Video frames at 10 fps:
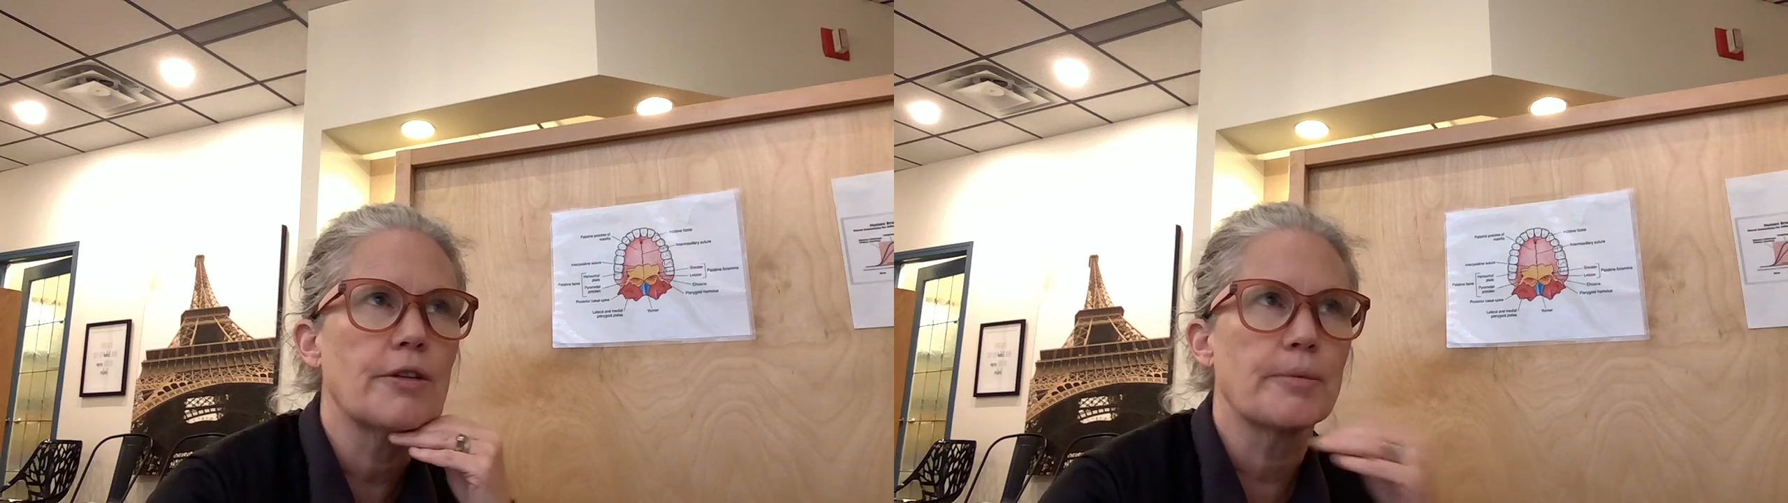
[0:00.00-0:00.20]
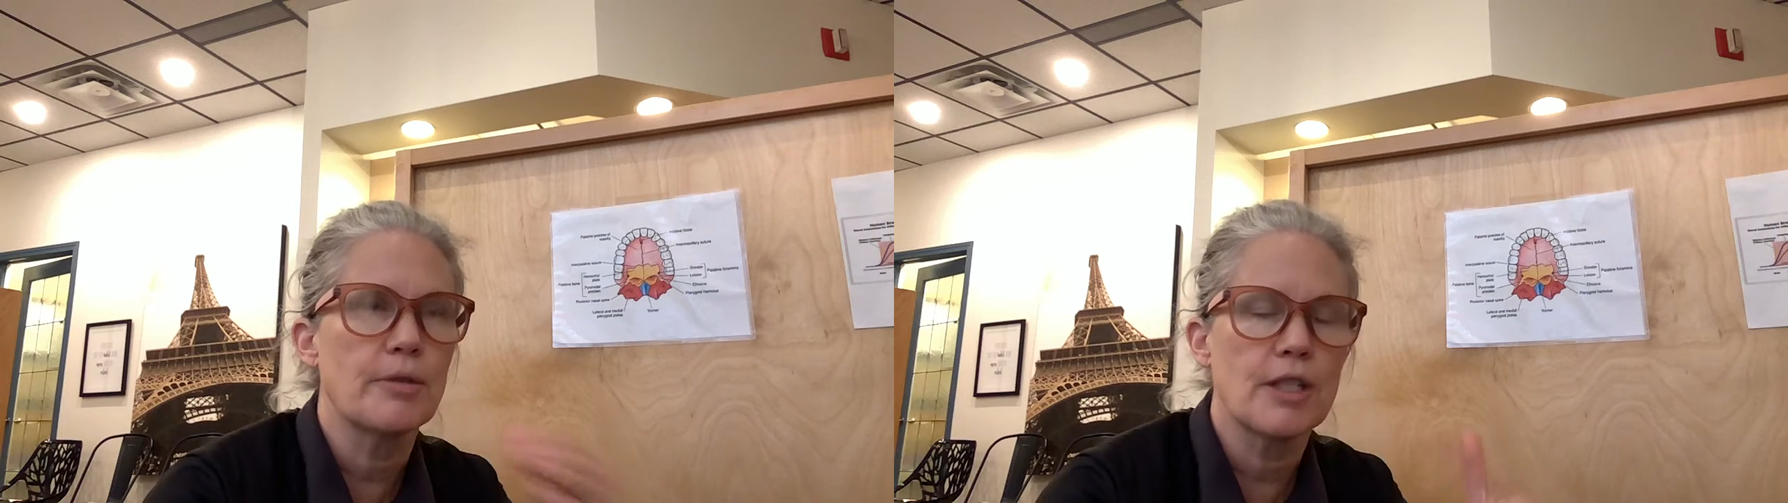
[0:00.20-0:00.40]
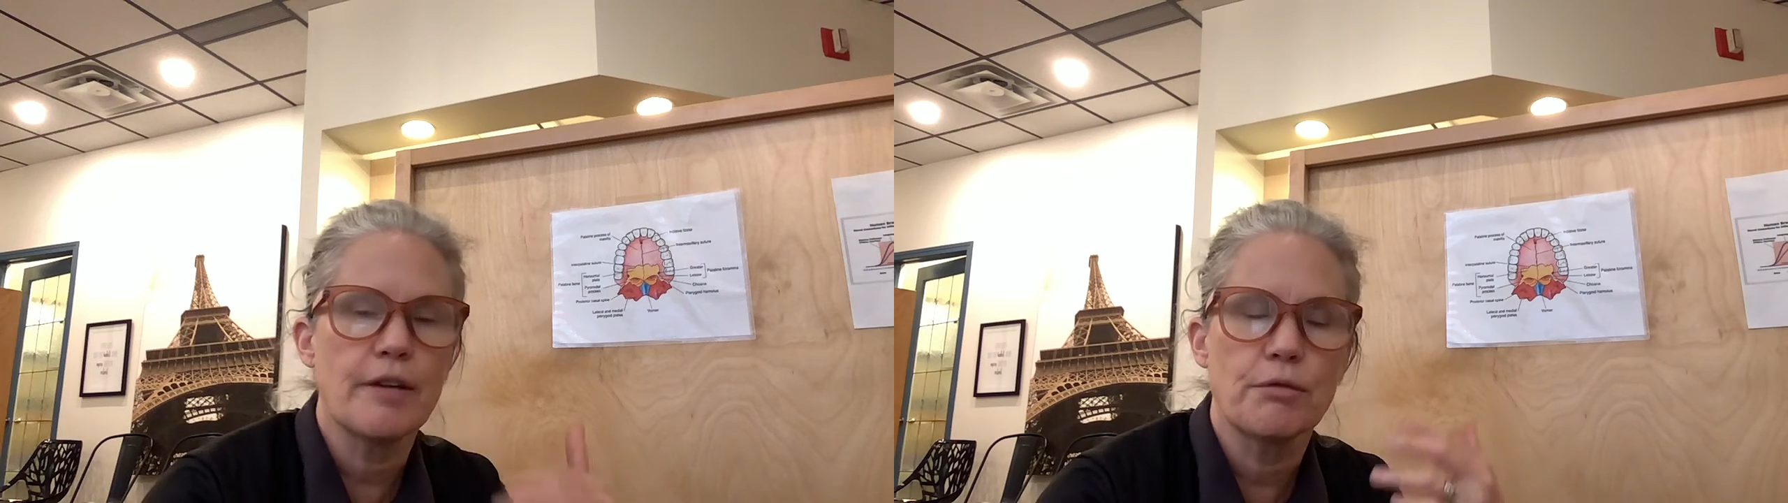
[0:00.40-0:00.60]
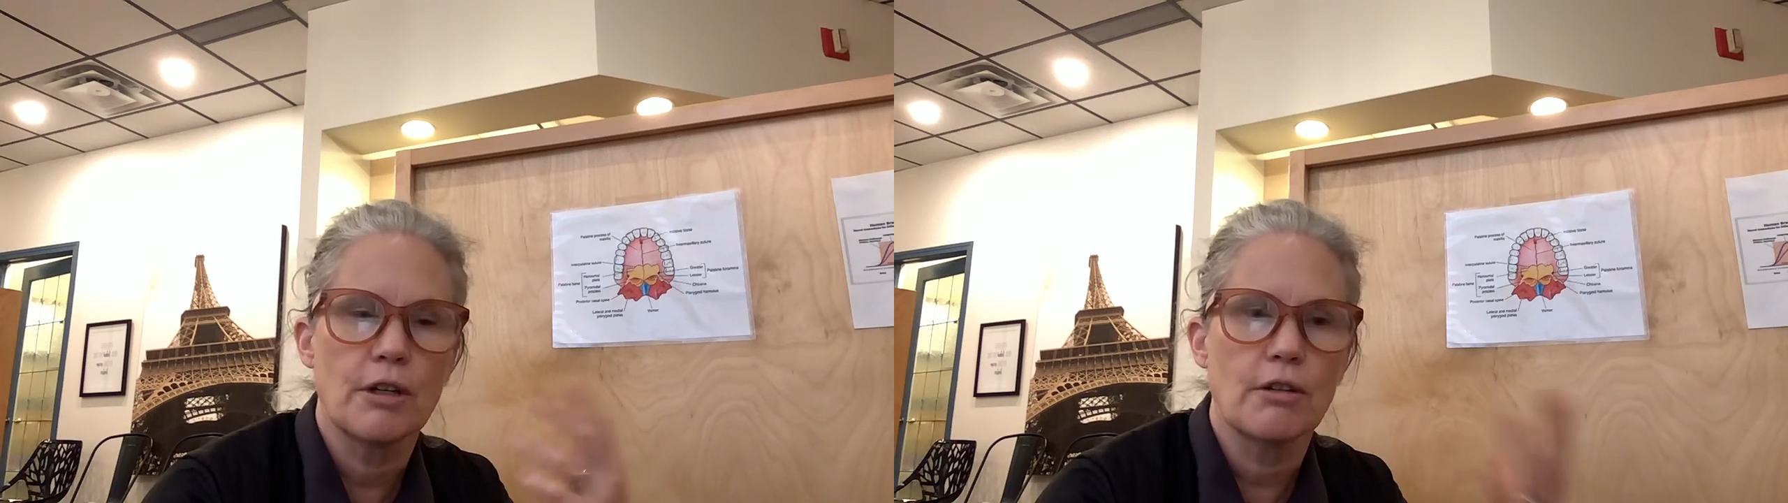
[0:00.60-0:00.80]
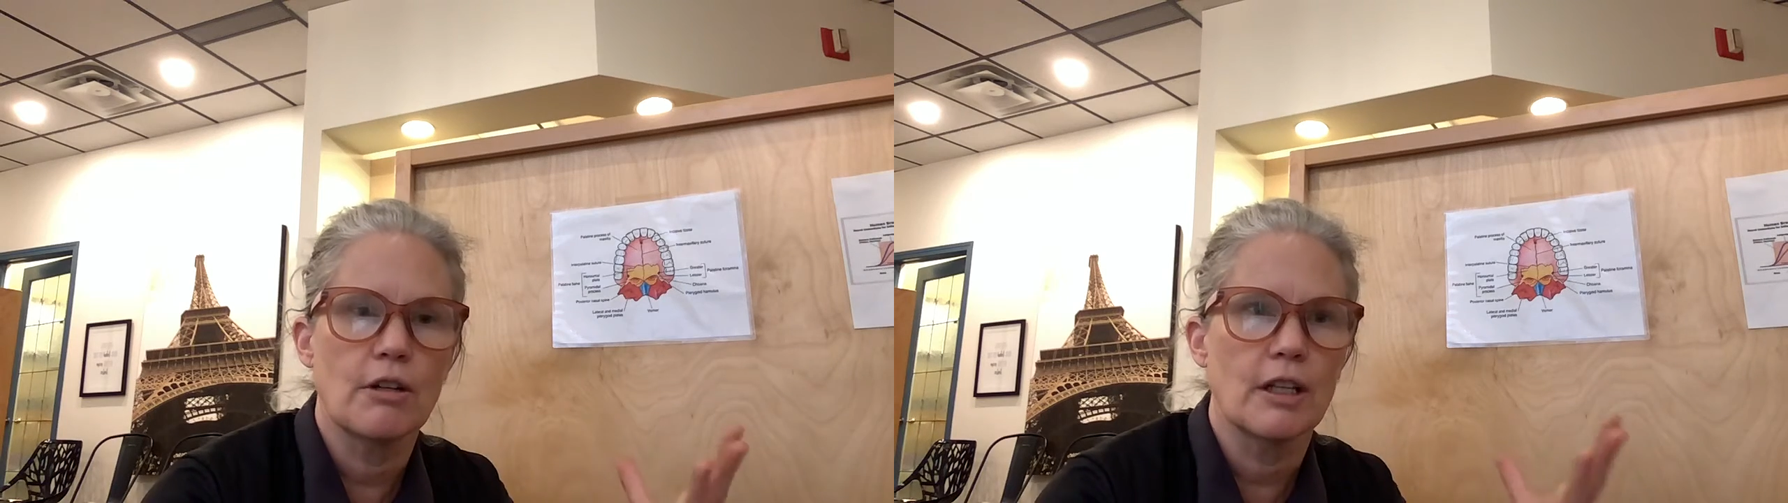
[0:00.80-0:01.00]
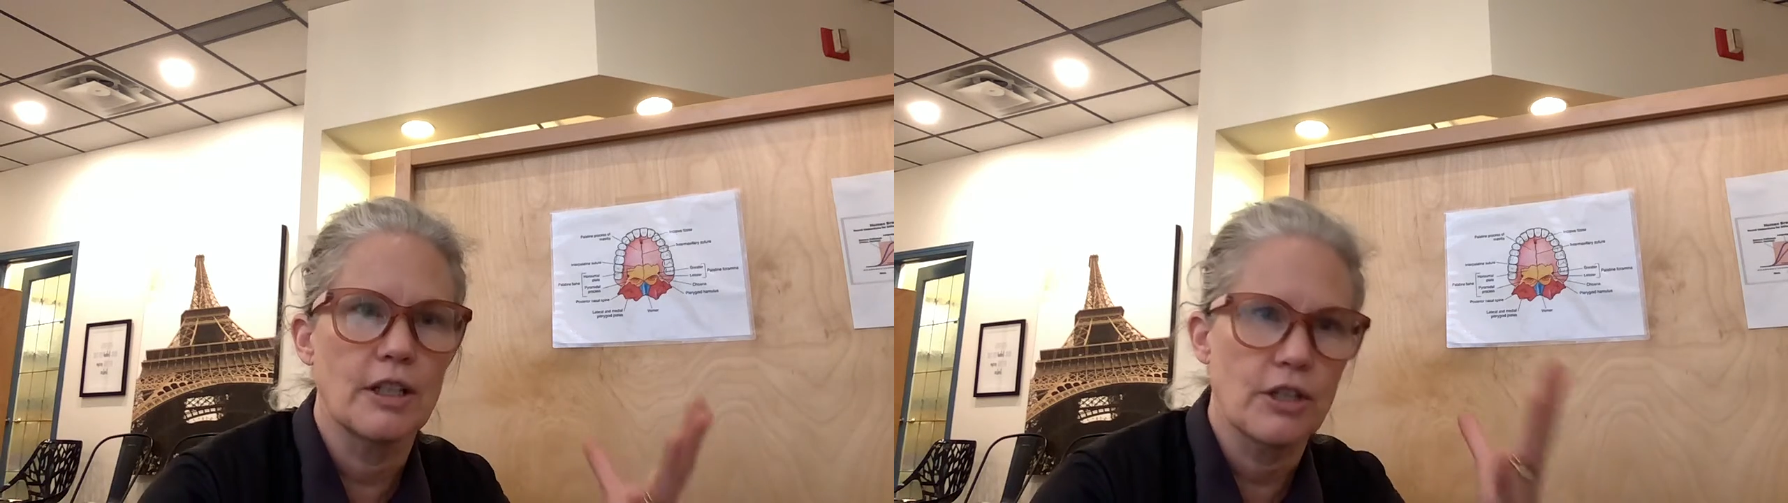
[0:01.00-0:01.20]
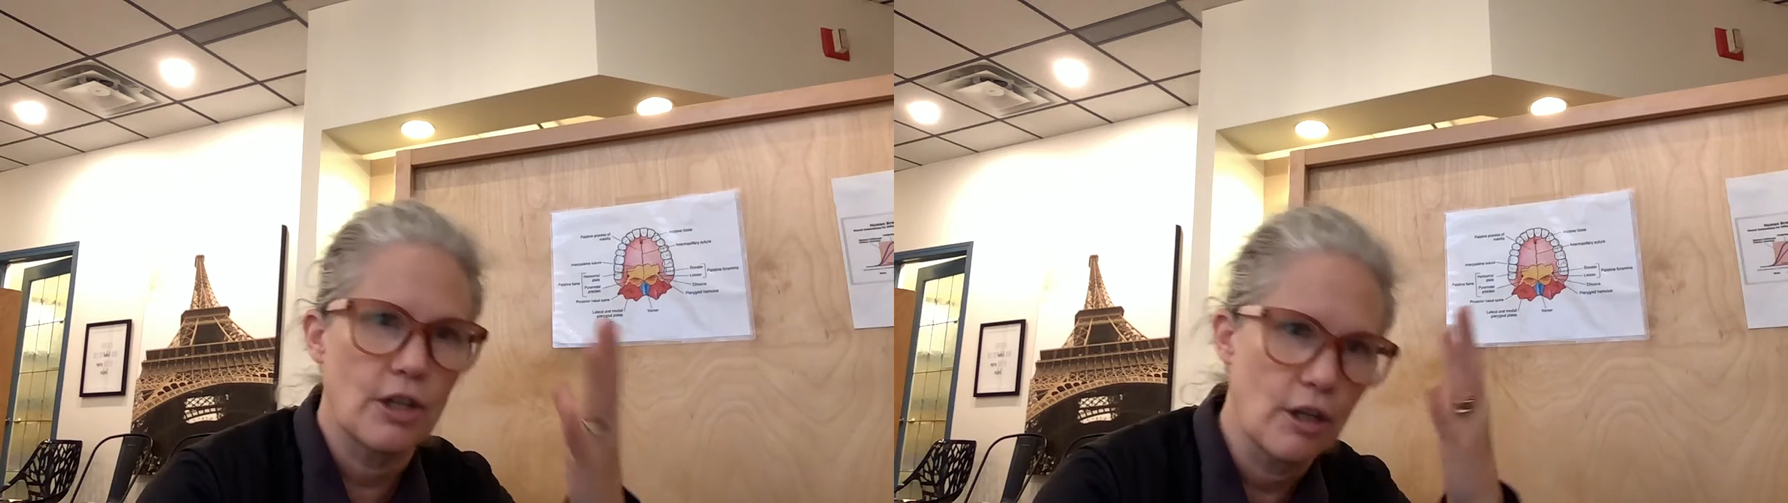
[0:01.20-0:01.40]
supposed to have greater cognition,